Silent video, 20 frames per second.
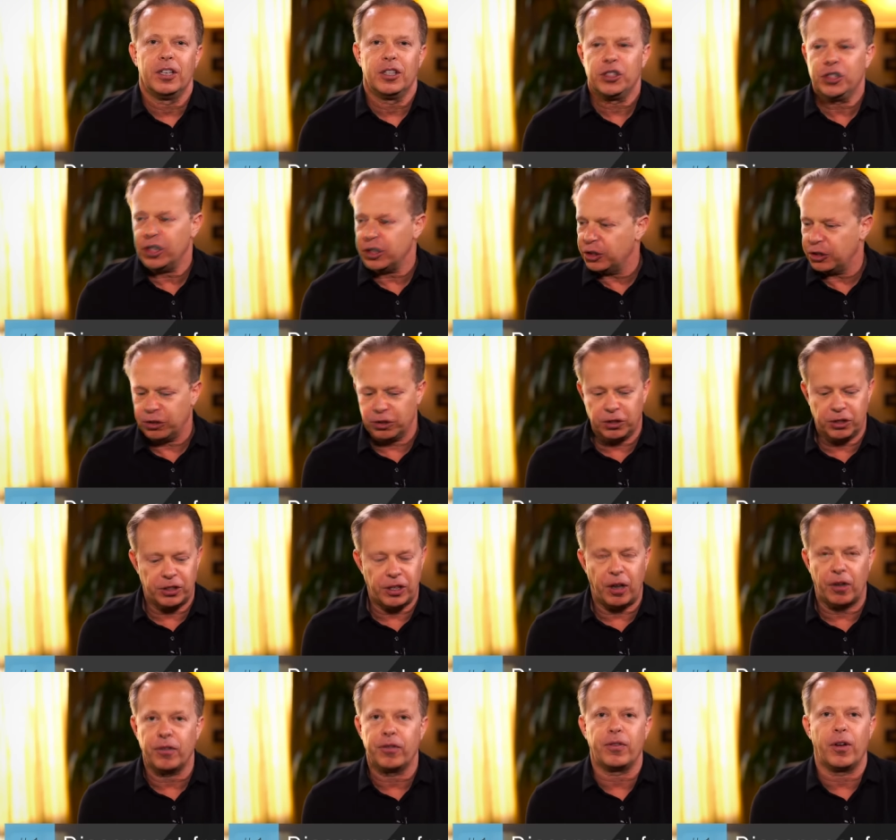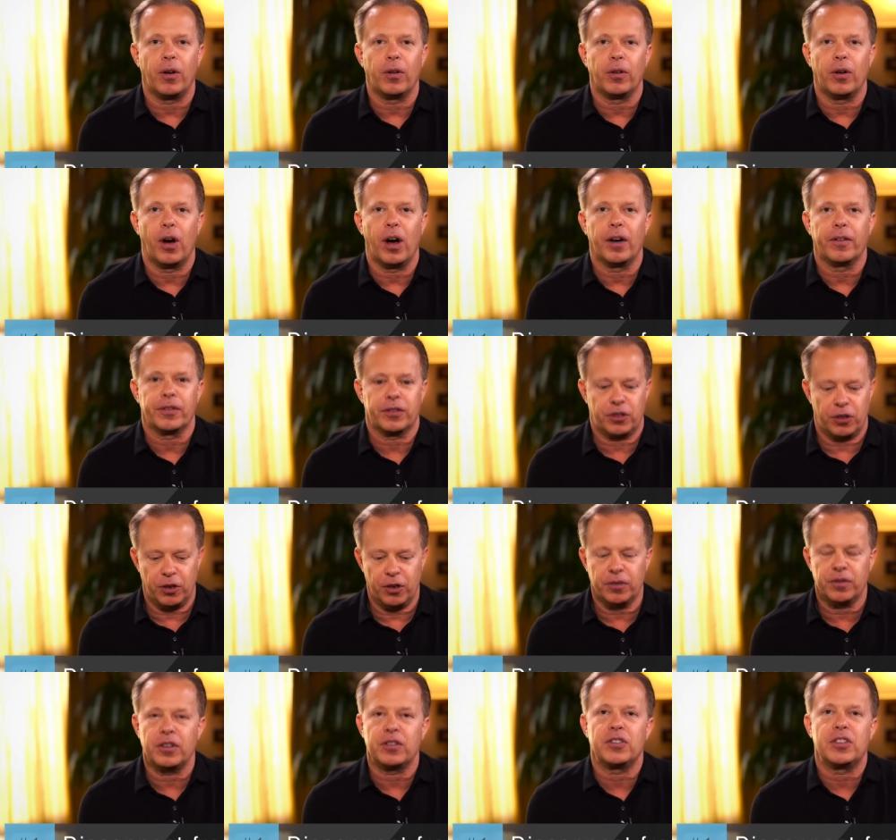Shut your cell phone off,
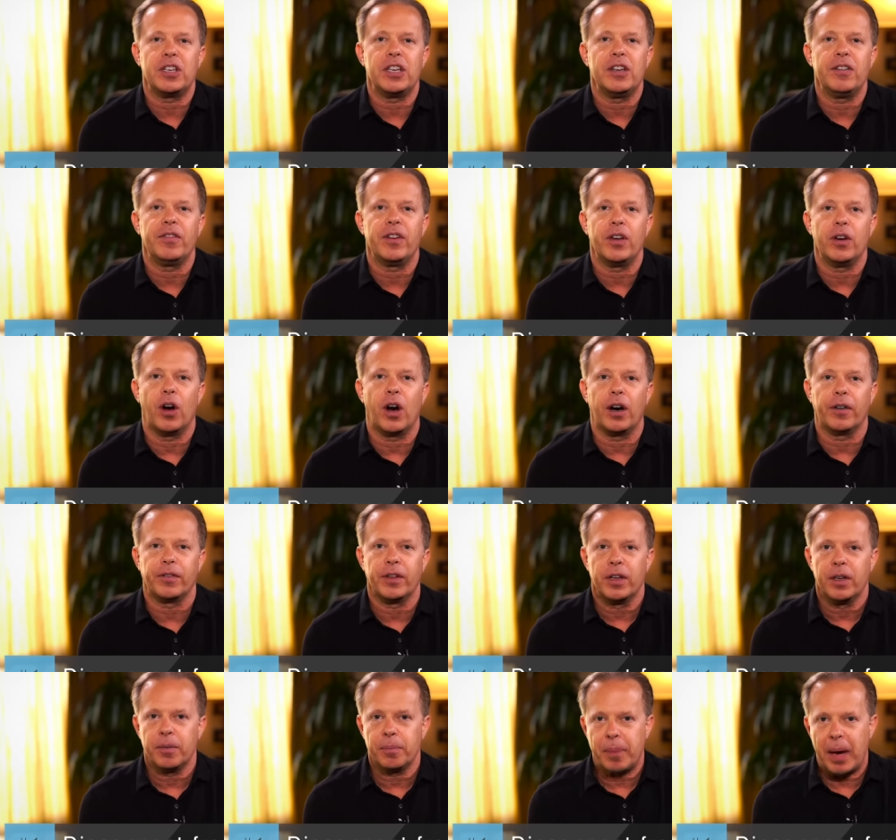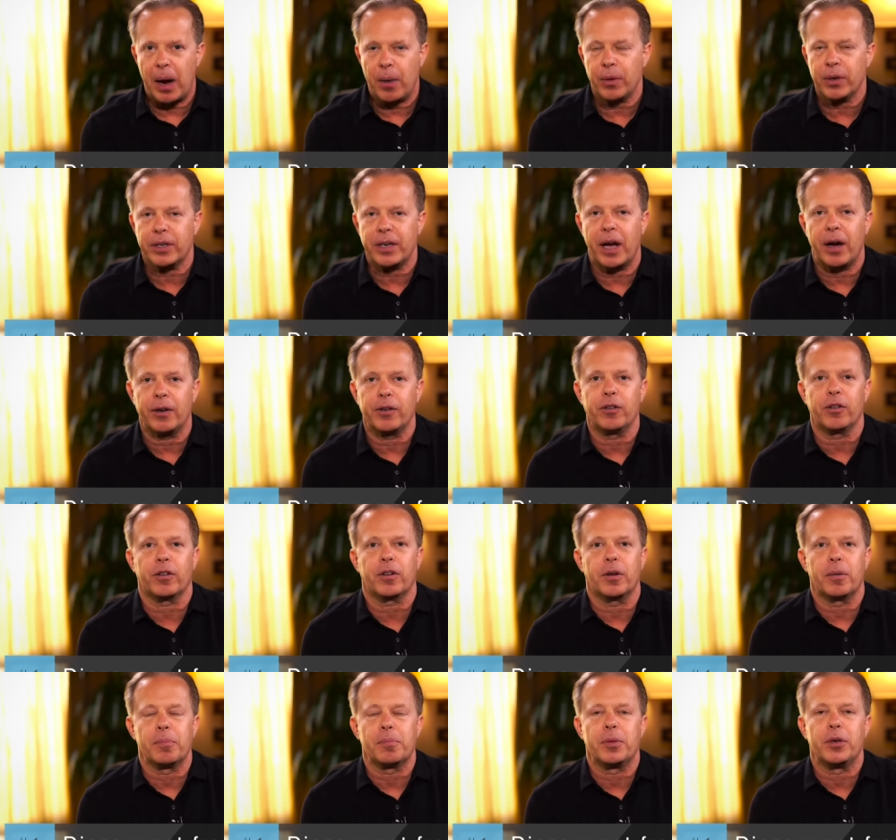turn the TV off, power down your
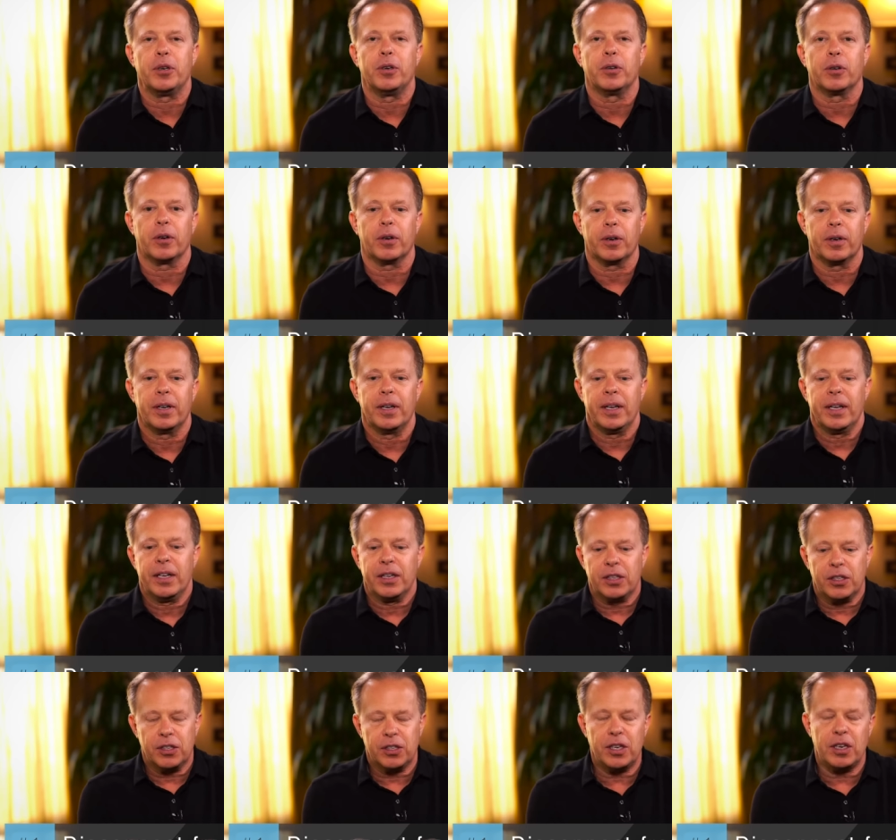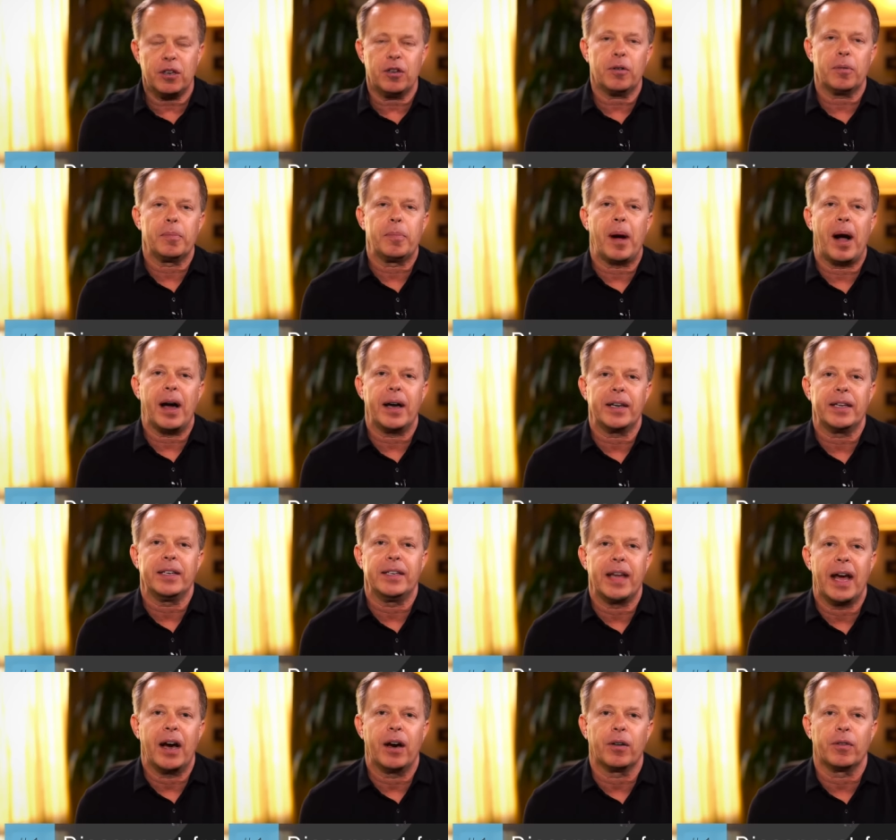computer, sit your body
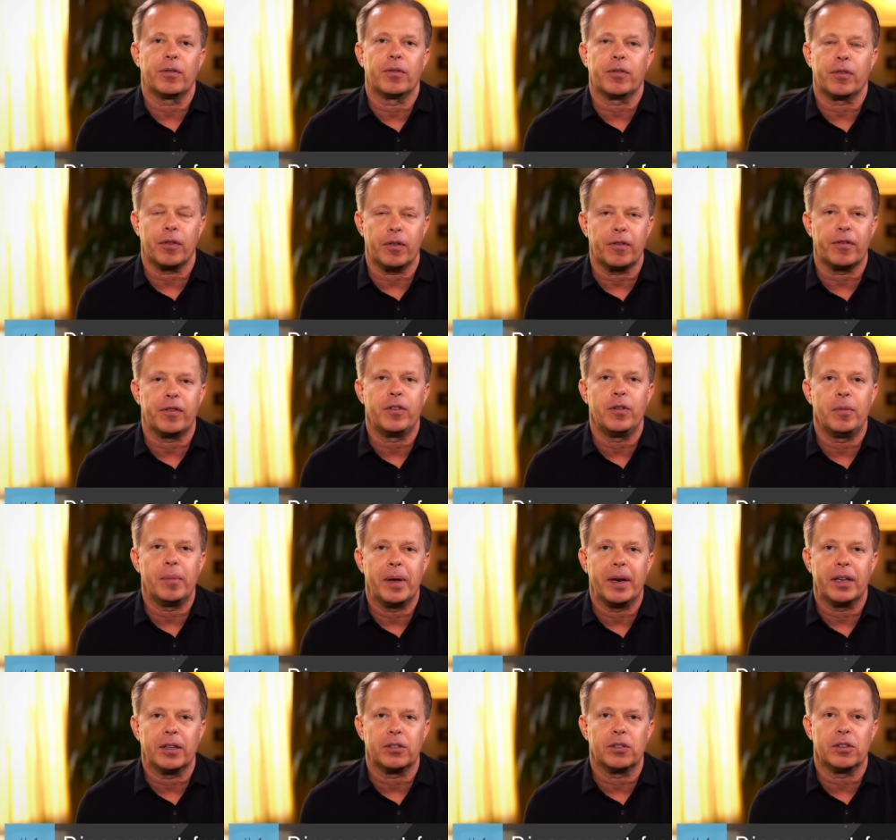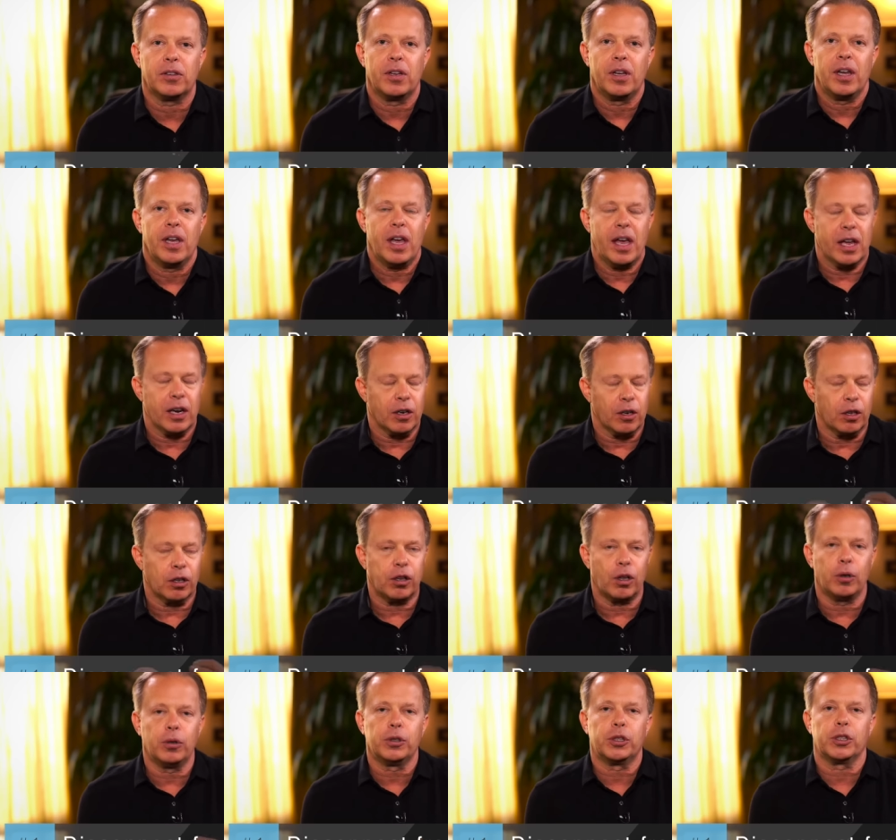down for a few minutes, and
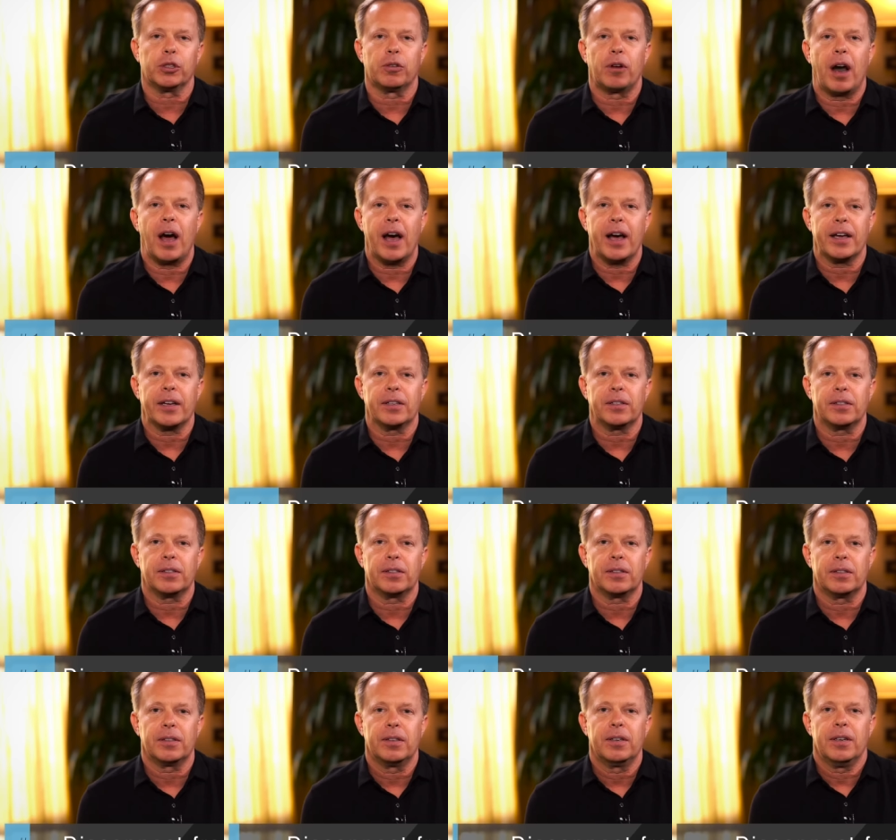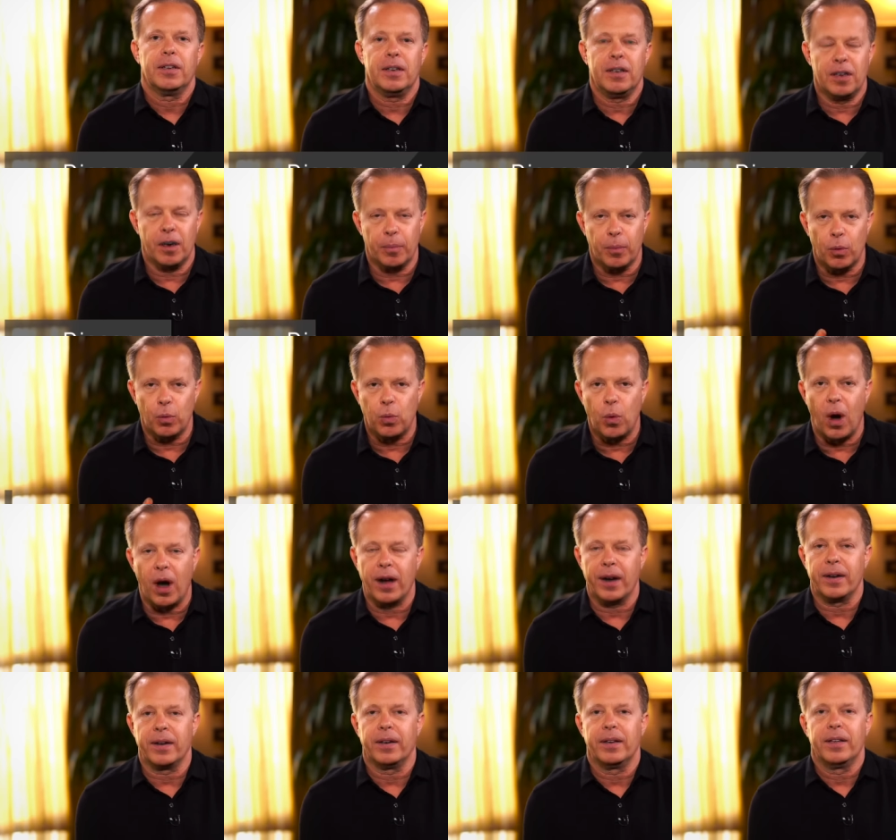close your eyes. Number
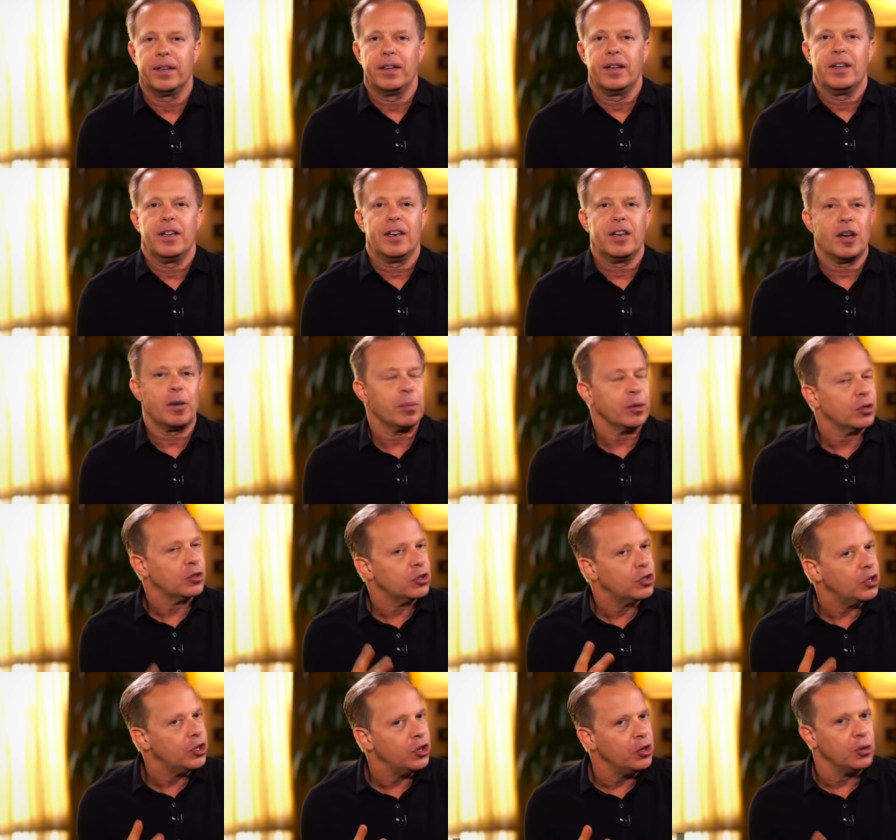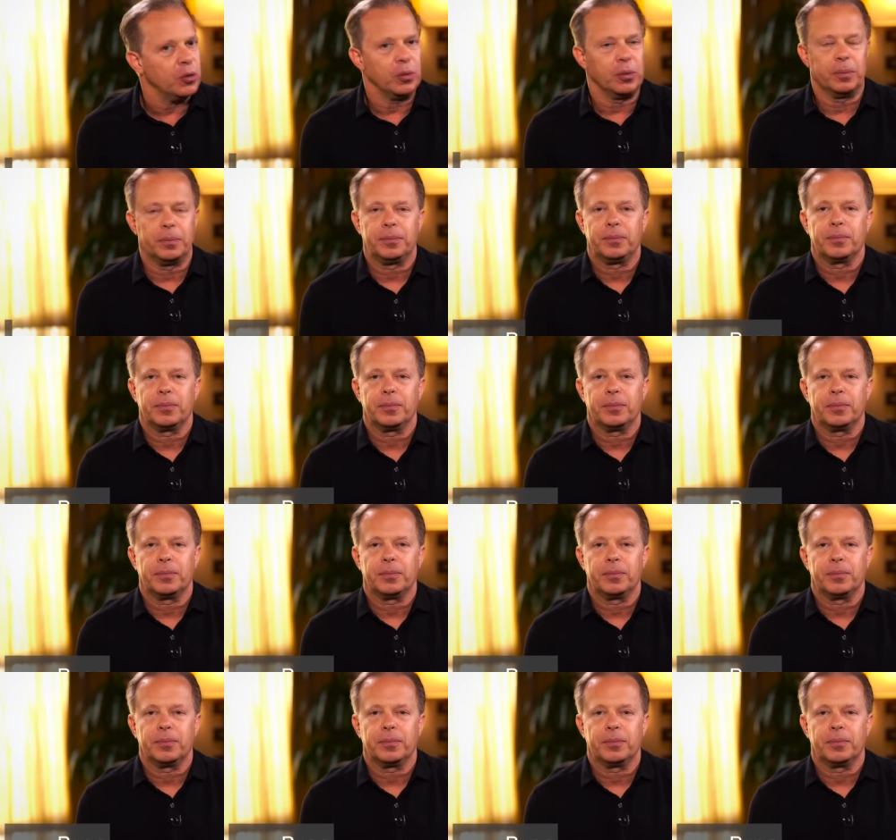one. Number two,